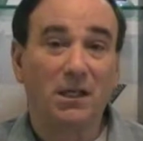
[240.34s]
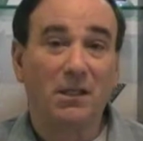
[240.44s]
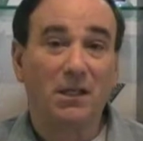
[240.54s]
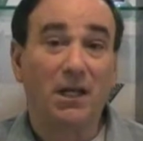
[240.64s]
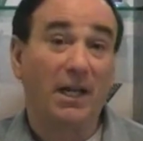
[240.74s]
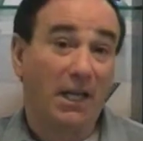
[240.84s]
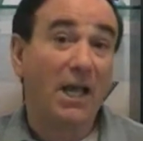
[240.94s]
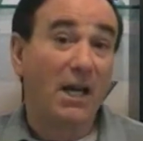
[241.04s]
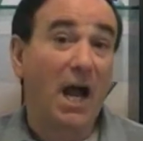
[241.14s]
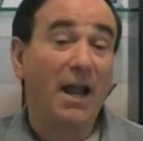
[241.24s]
idea. And
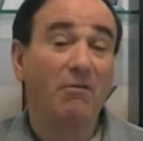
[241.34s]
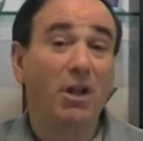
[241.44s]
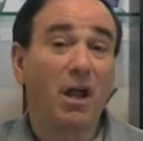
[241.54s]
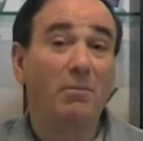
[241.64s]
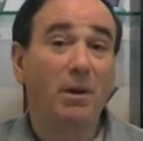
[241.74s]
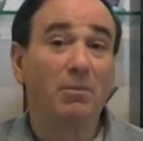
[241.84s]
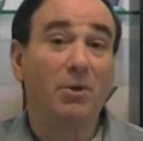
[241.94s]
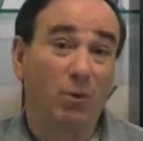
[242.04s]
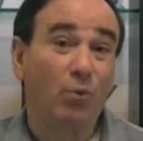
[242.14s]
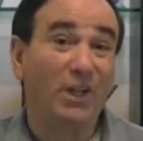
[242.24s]
again, I have a lot of people
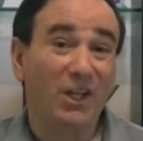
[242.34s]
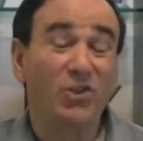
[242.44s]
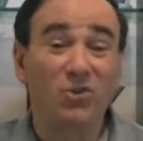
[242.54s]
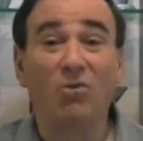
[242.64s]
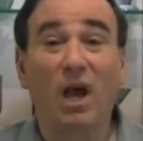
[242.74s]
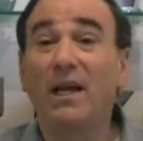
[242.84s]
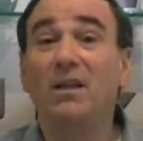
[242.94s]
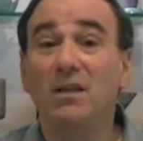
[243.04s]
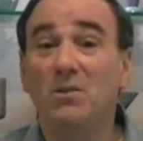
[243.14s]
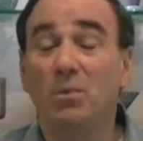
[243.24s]
that really do like
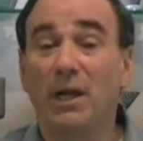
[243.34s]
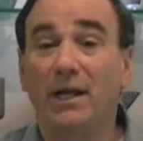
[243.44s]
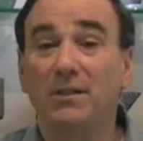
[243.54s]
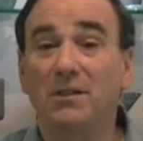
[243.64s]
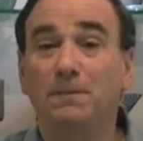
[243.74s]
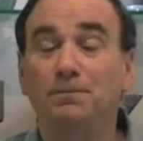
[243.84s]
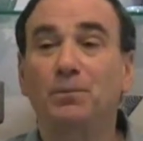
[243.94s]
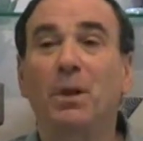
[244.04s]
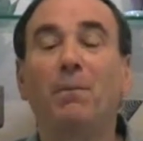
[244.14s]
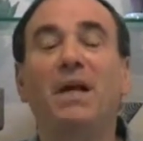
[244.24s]
these plans,
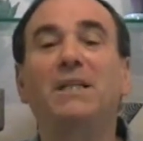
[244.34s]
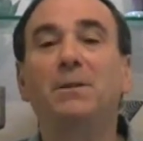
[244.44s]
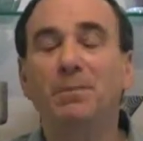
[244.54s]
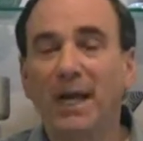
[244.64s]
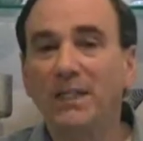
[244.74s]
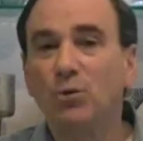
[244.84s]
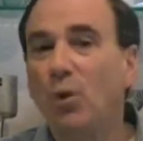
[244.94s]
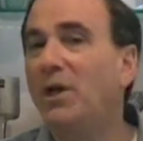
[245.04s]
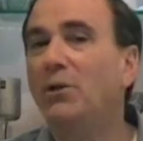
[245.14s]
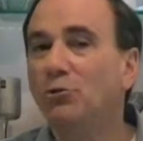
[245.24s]
but it depends.
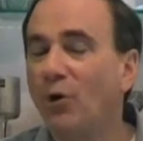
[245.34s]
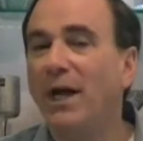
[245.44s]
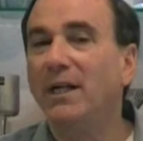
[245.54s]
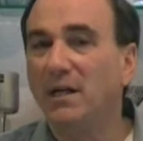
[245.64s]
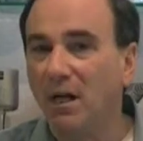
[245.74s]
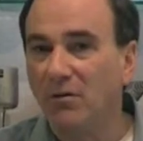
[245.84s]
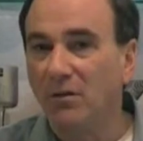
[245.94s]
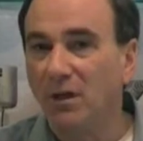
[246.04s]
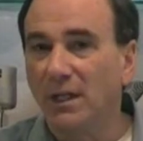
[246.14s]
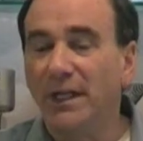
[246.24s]
What are you trying to cover?
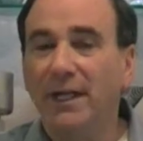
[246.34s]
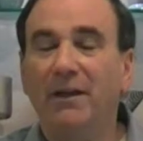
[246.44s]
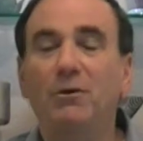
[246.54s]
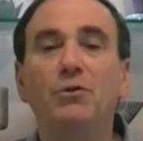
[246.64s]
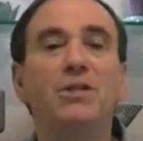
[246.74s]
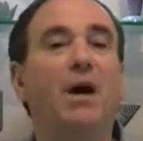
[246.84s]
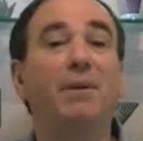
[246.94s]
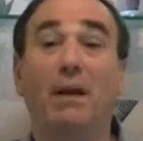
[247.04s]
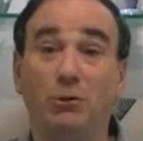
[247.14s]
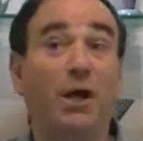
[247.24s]
If you tell
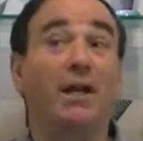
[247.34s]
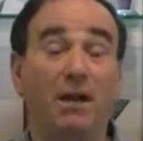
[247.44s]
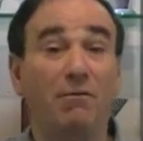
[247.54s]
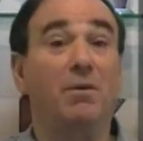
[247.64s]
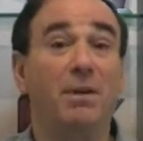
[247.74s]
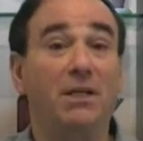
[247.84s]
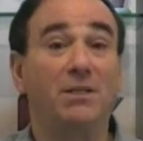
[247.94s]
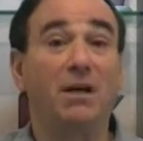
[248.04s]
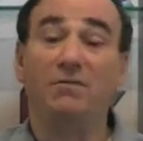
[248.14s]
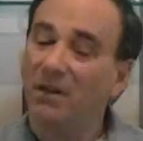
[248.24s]
me I'm trying to cover the big
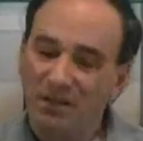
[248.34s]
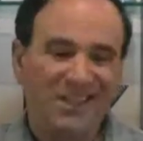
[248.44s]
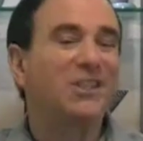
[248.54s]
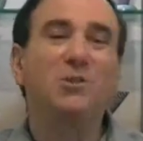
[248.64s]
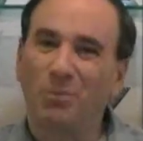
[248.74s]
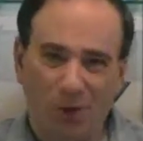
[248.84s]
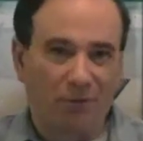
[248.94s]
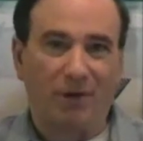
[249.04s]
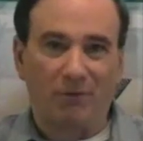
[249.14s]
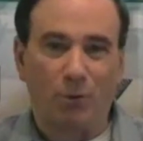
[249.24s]
stuff, this is
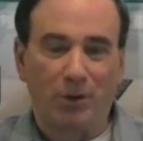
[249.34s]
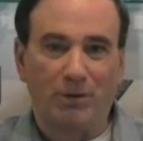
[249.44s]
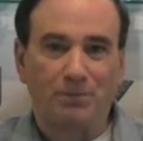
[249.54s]
perfect for you.